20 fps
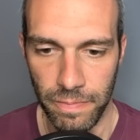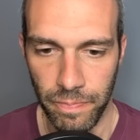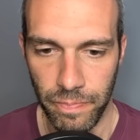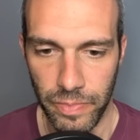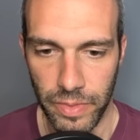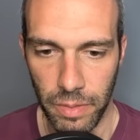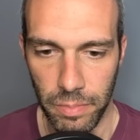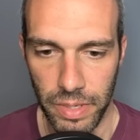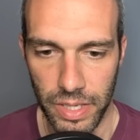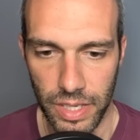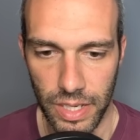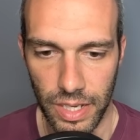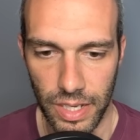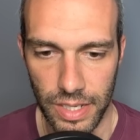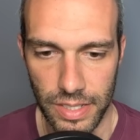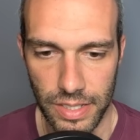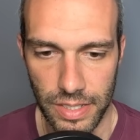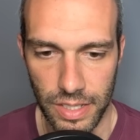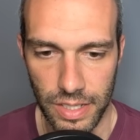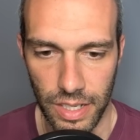
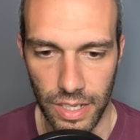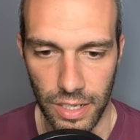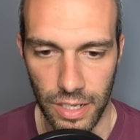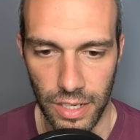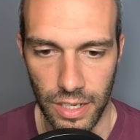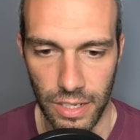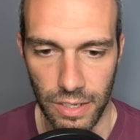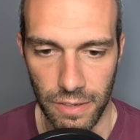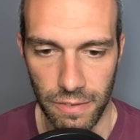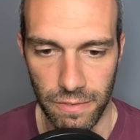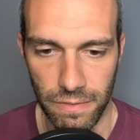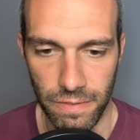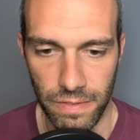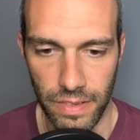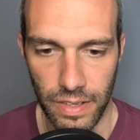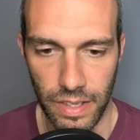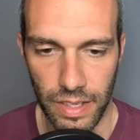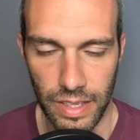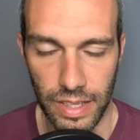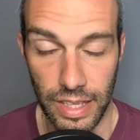because of
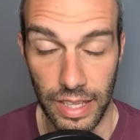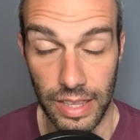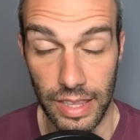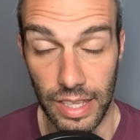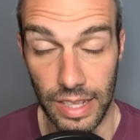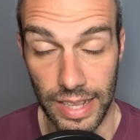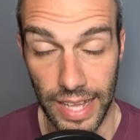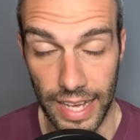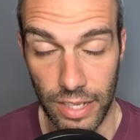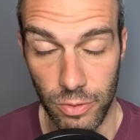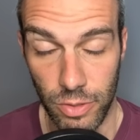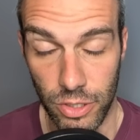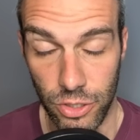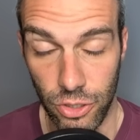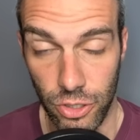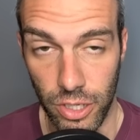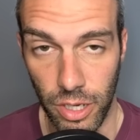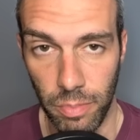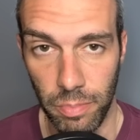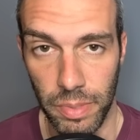in the last Retro
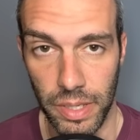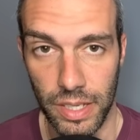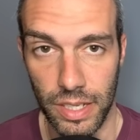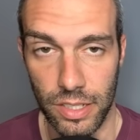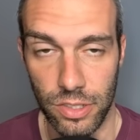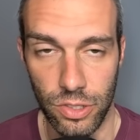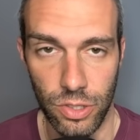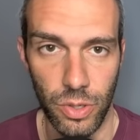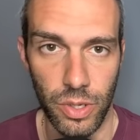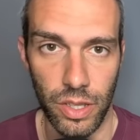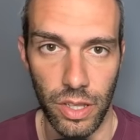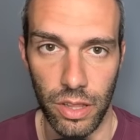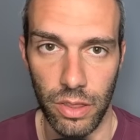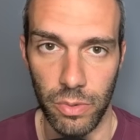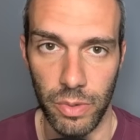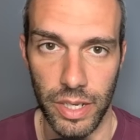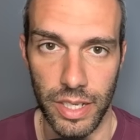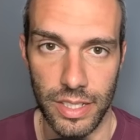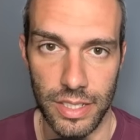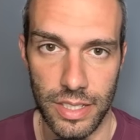Cup, because two of the
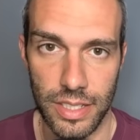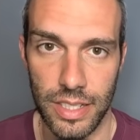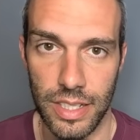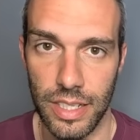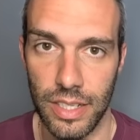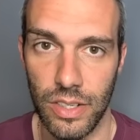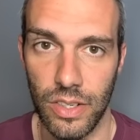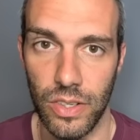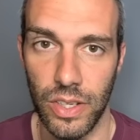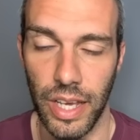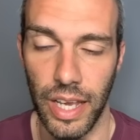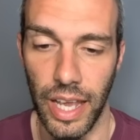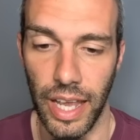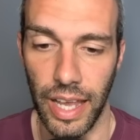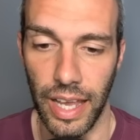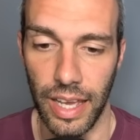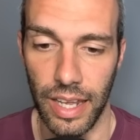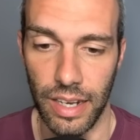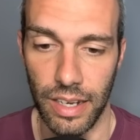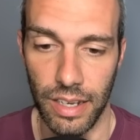three, Steel
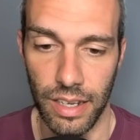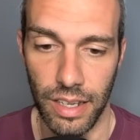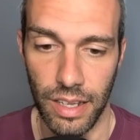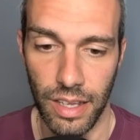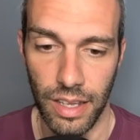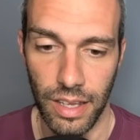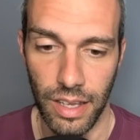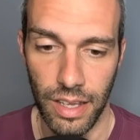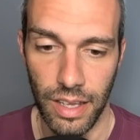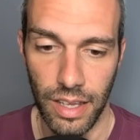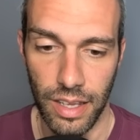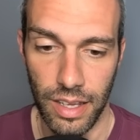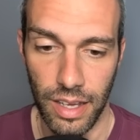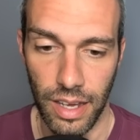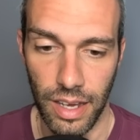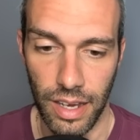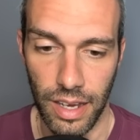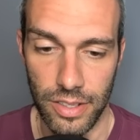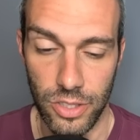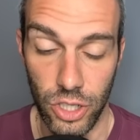and
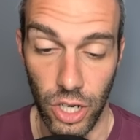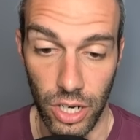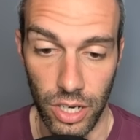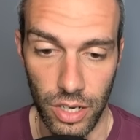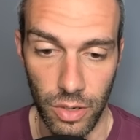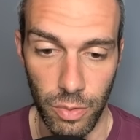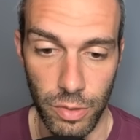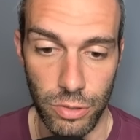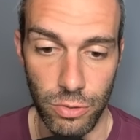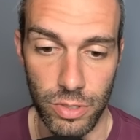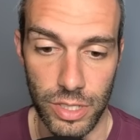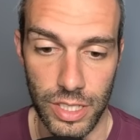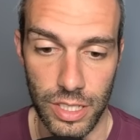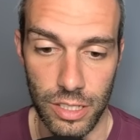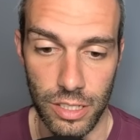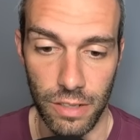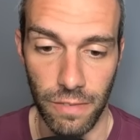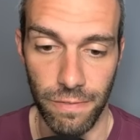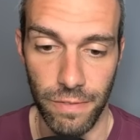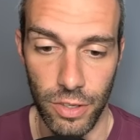Dark, which resist
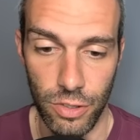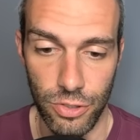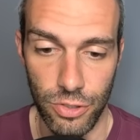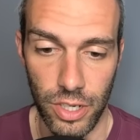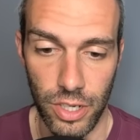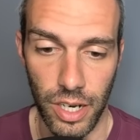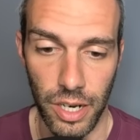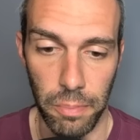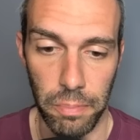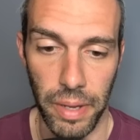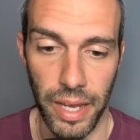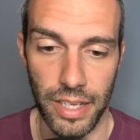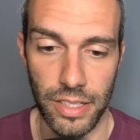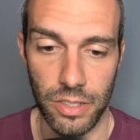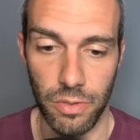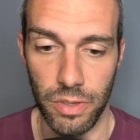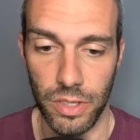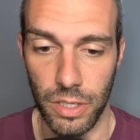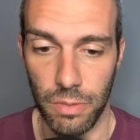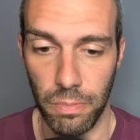Confusion, are banned. So
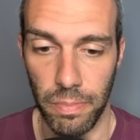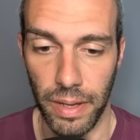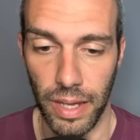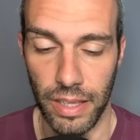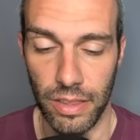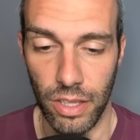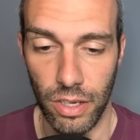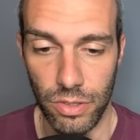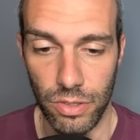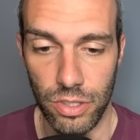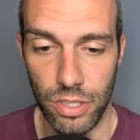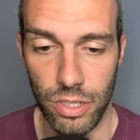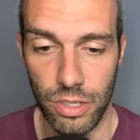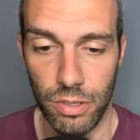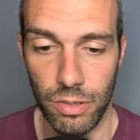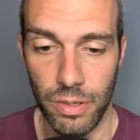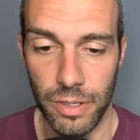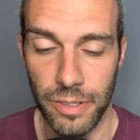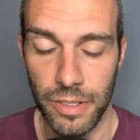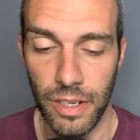when you ban those two,
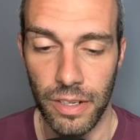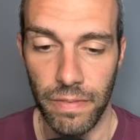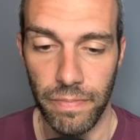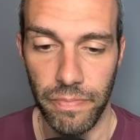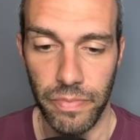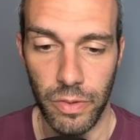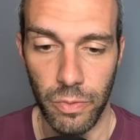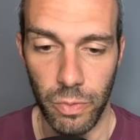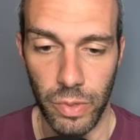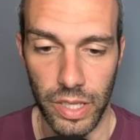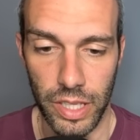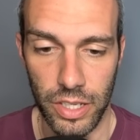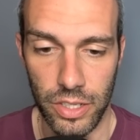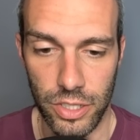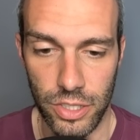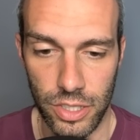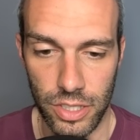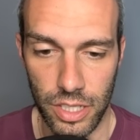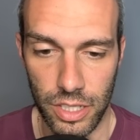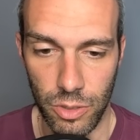really you
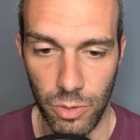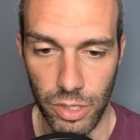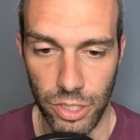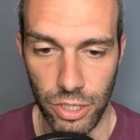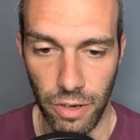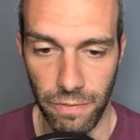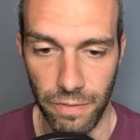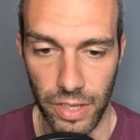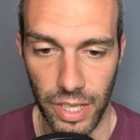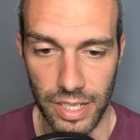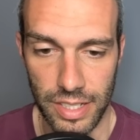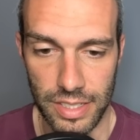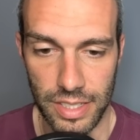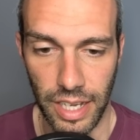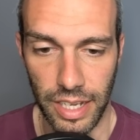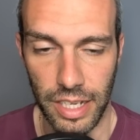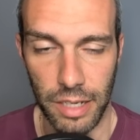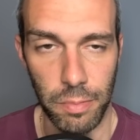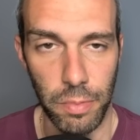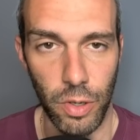just need to watch out for like
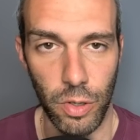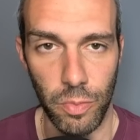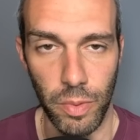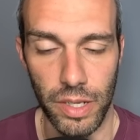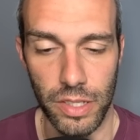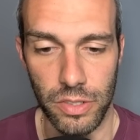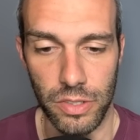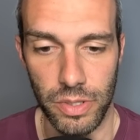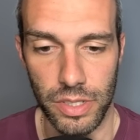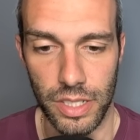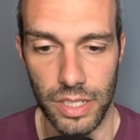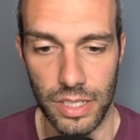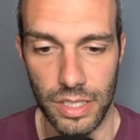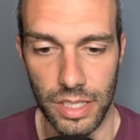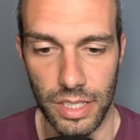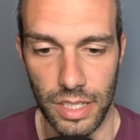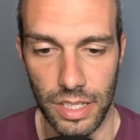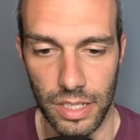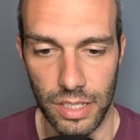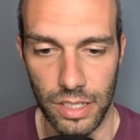Psychic Pokemon to resist
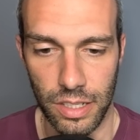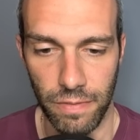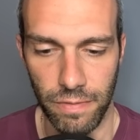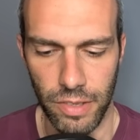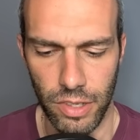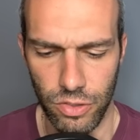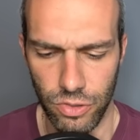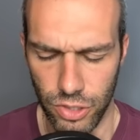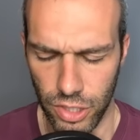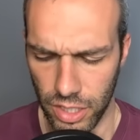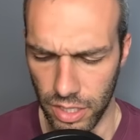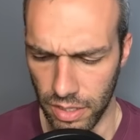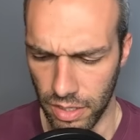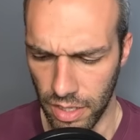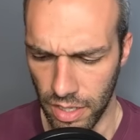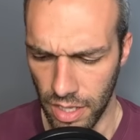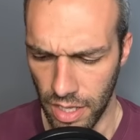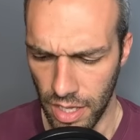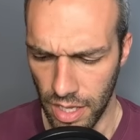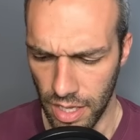the Confusion.
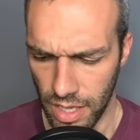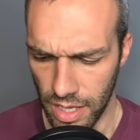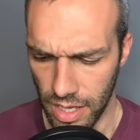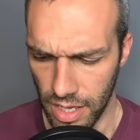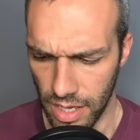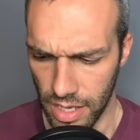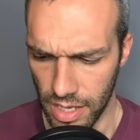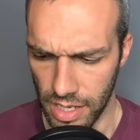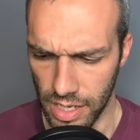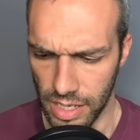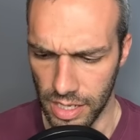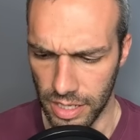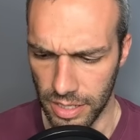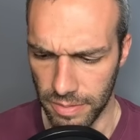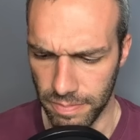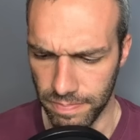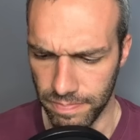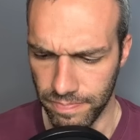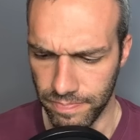Trying